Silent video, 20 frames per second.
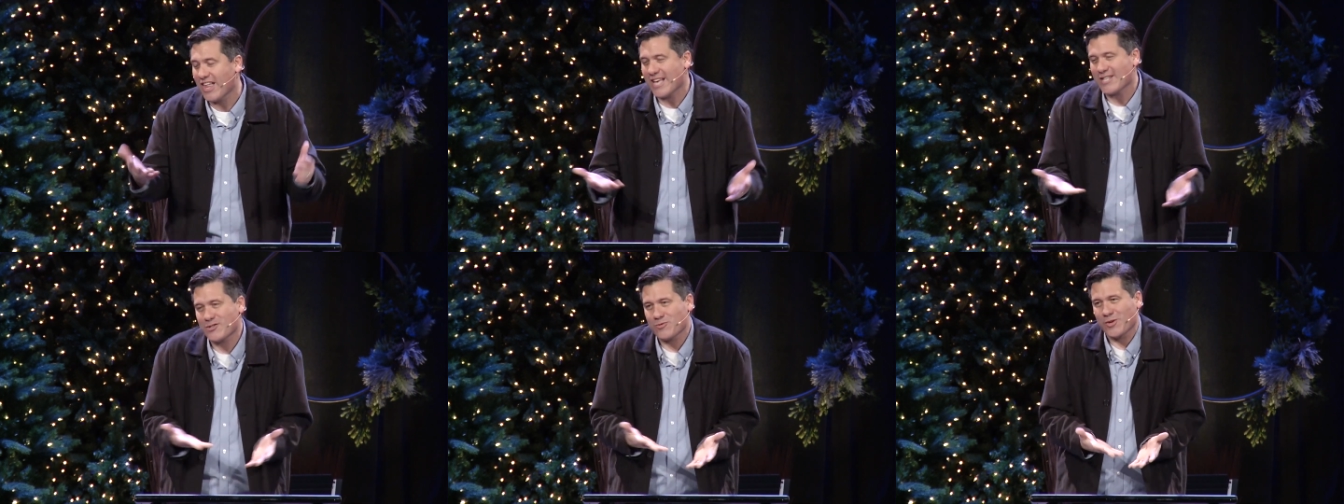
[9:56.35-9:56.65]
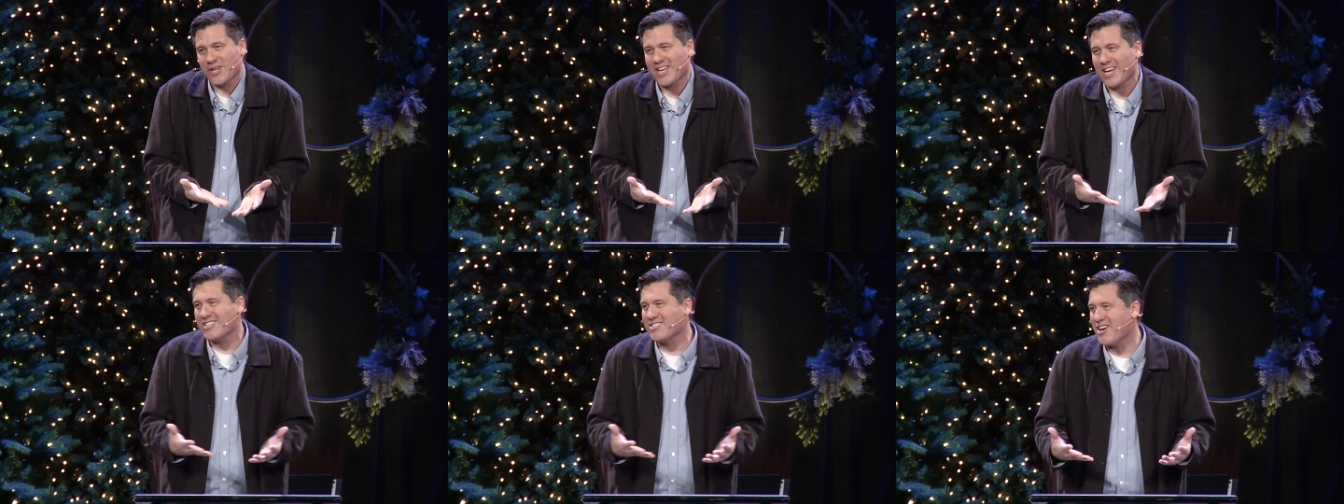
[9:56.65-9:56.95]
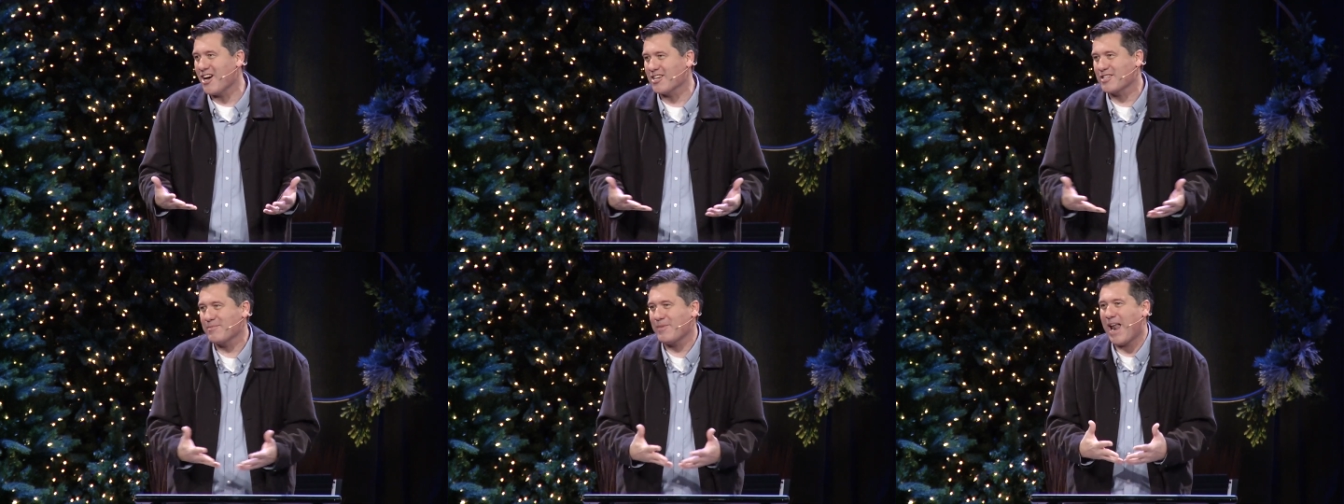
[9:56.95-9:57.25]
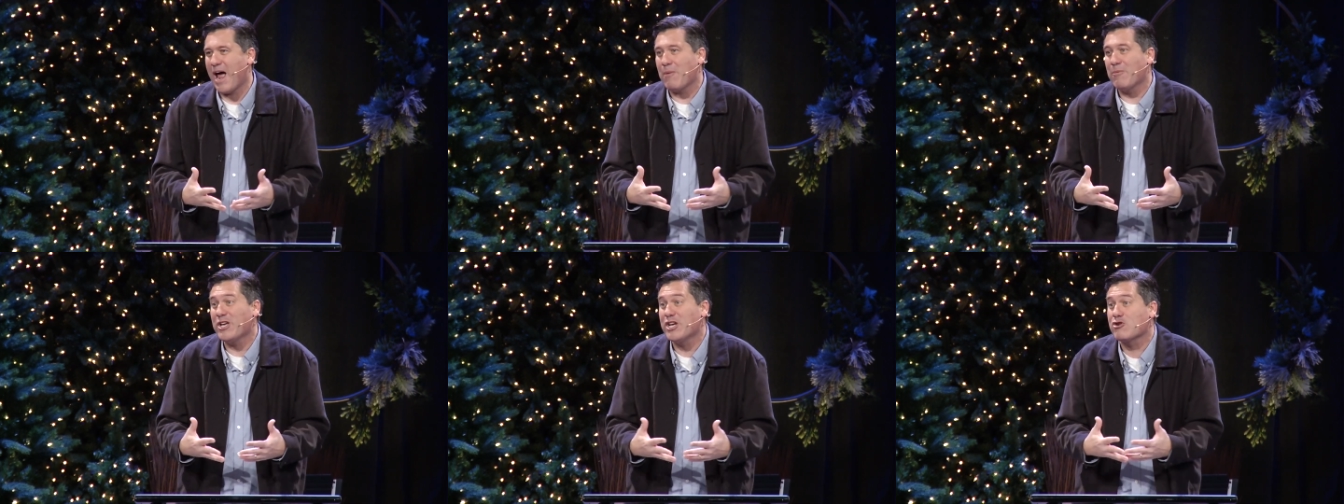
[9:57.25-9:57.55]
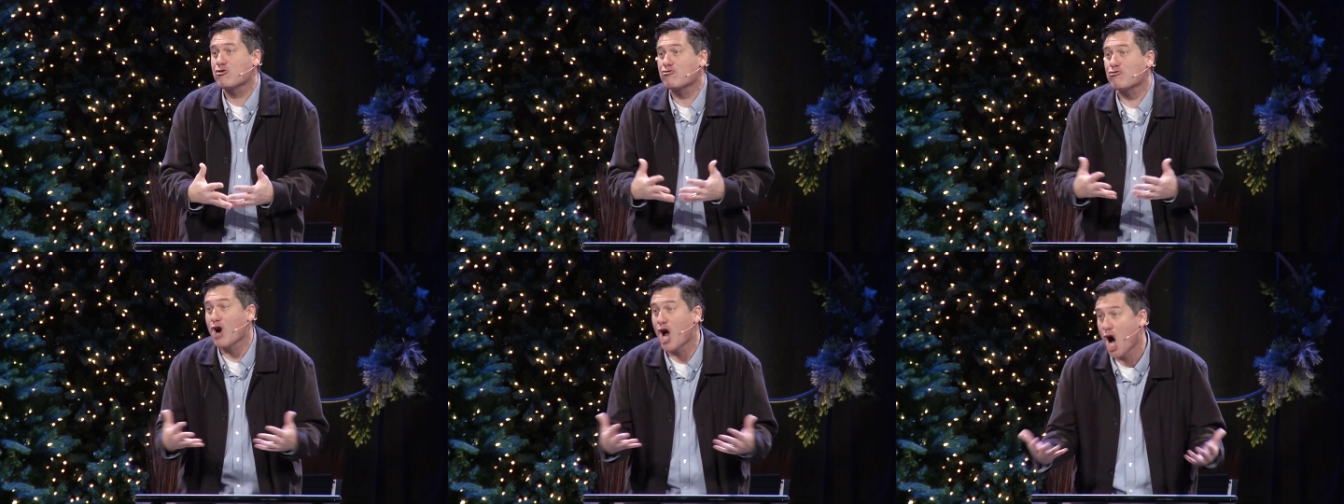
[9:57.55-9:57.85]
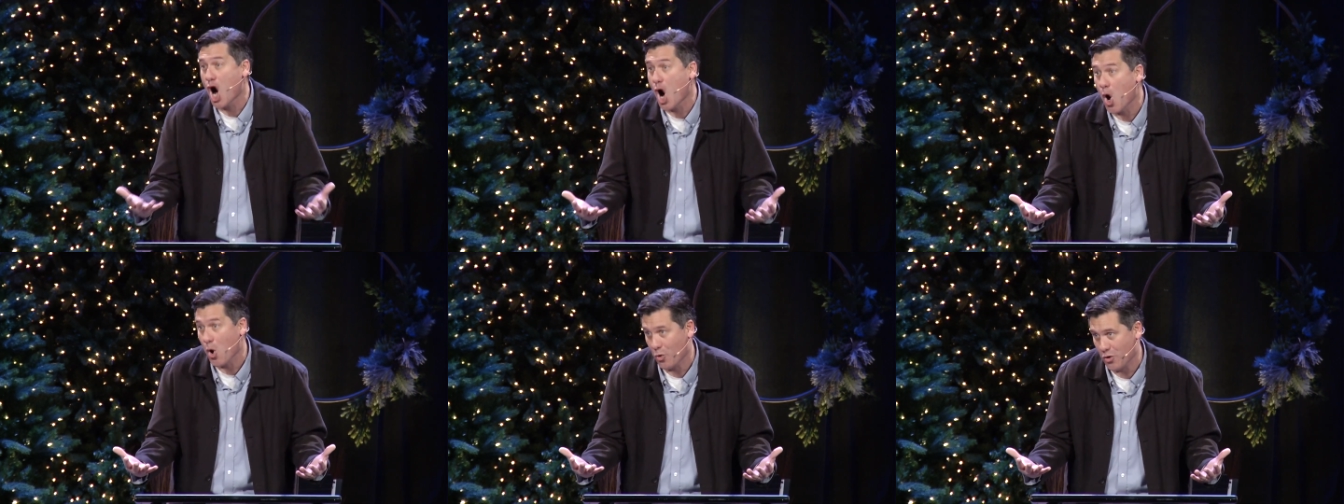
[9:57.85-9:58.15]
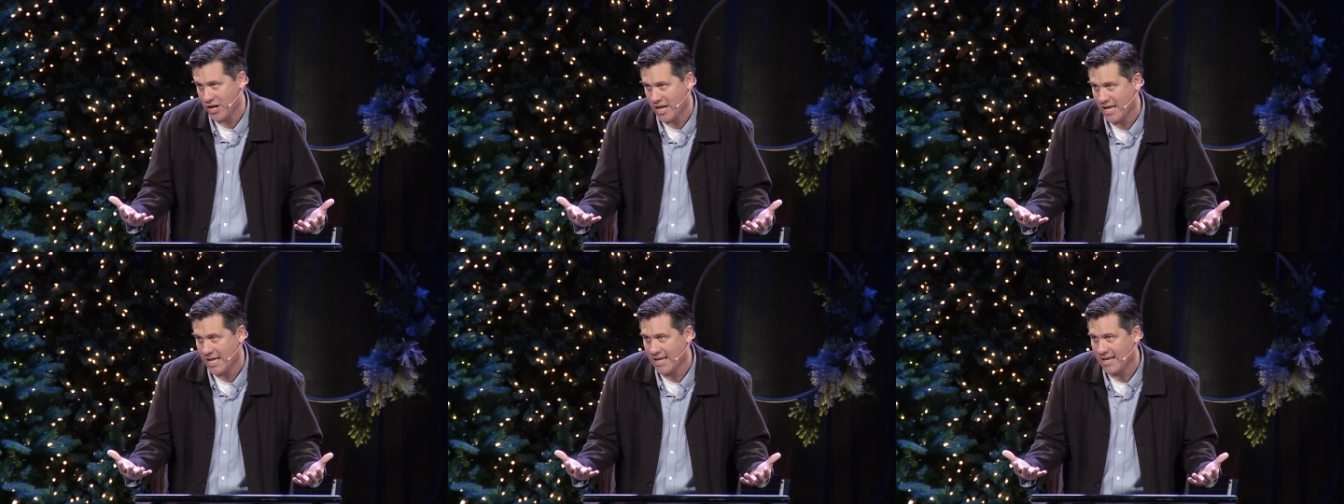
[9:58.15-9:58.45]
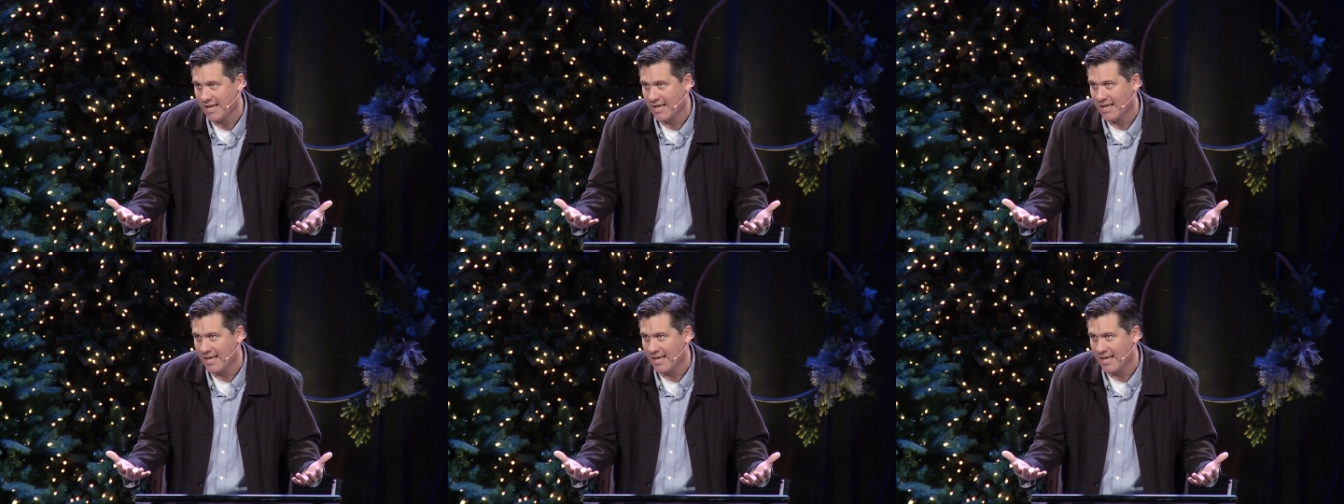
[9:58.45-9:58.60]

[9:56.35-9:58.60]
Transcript: Last week I talked about how we groan